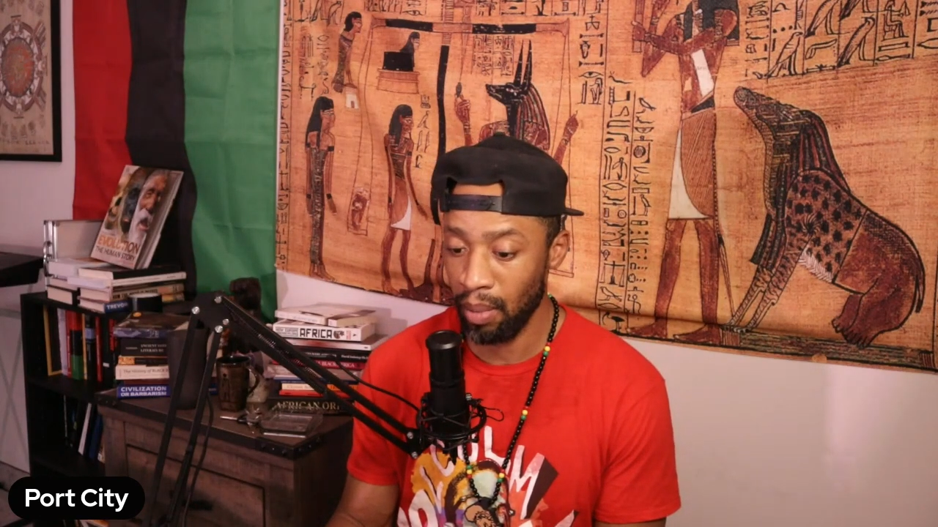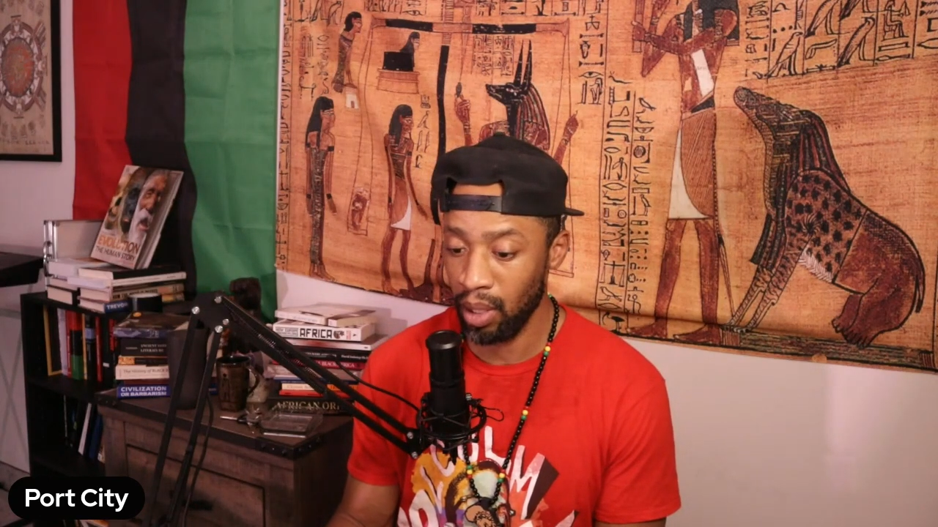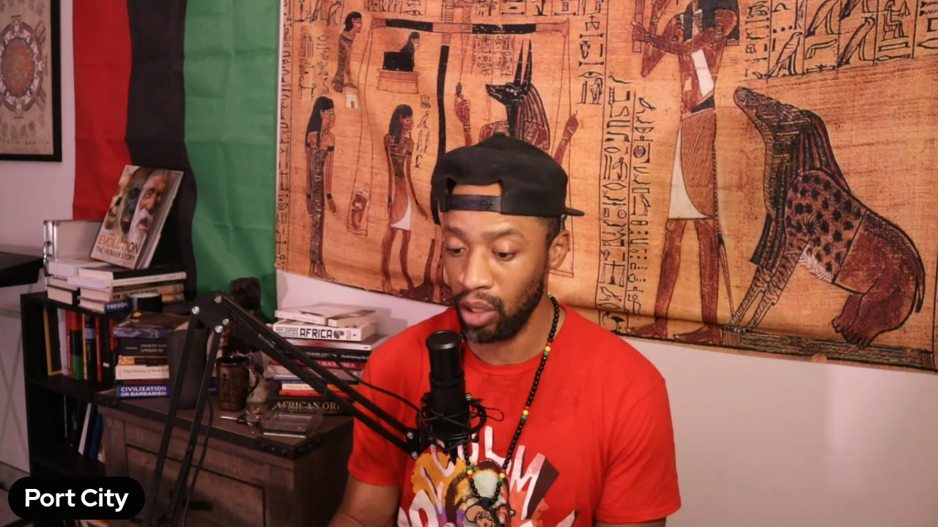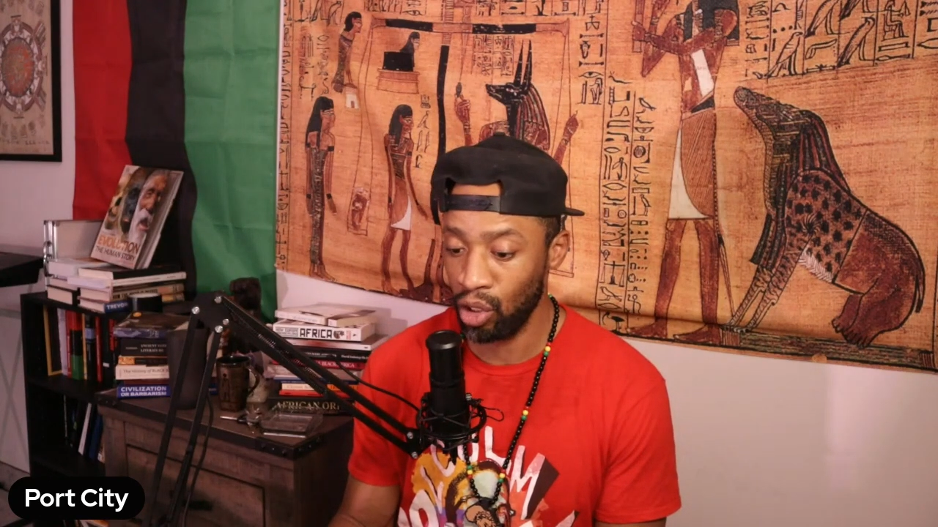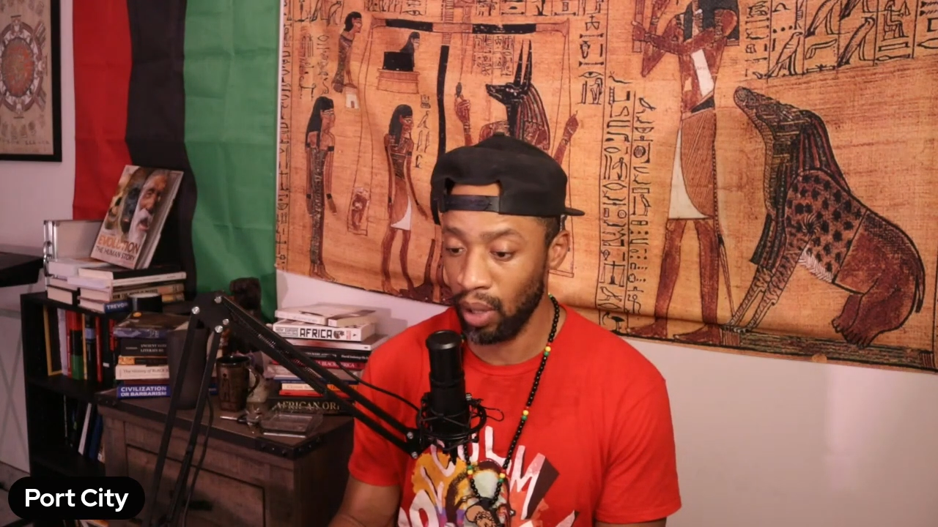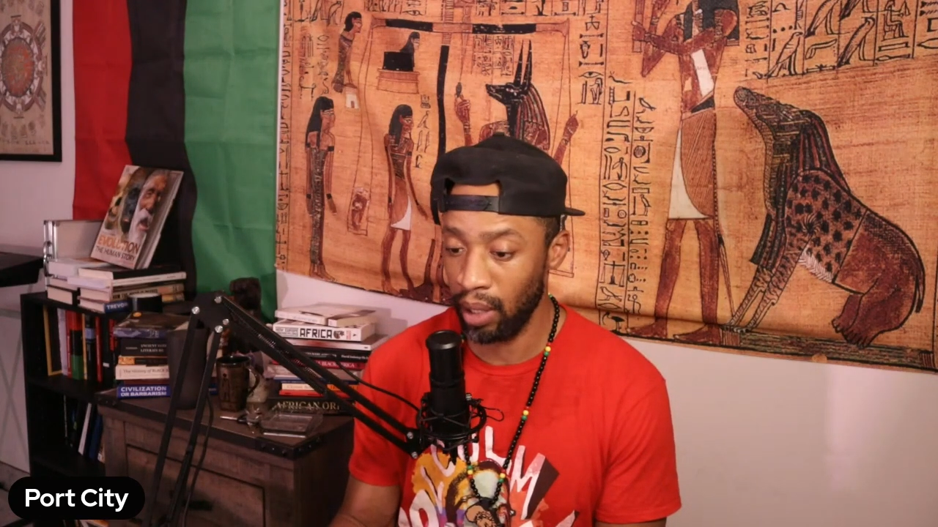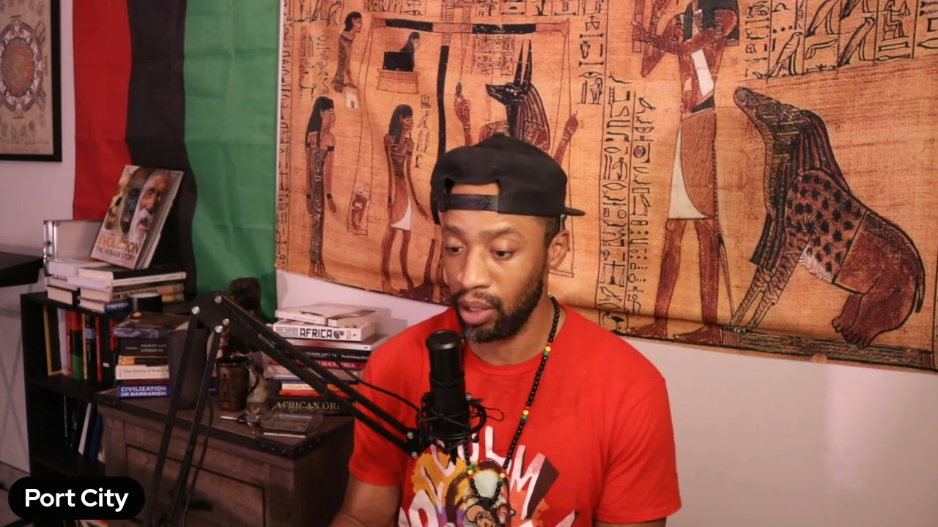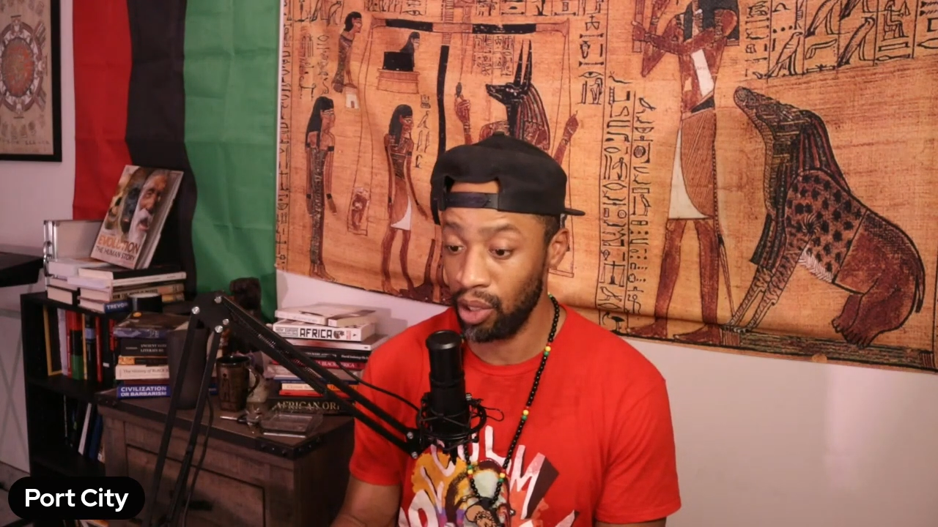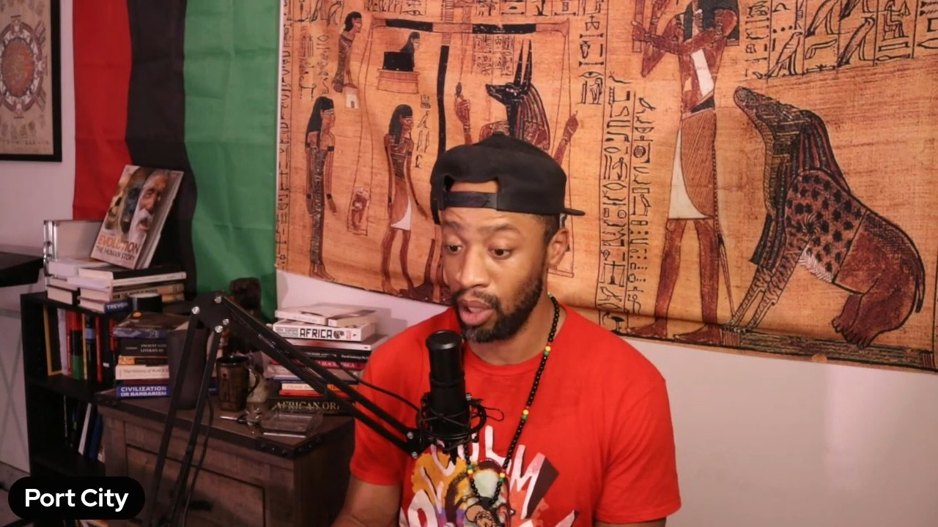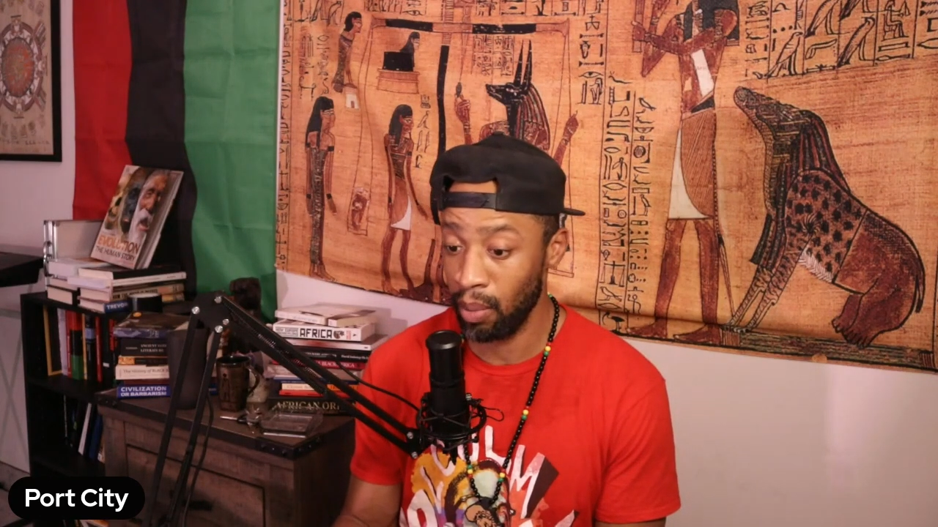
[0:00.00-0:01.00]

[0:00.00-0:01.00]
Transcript: going to try to share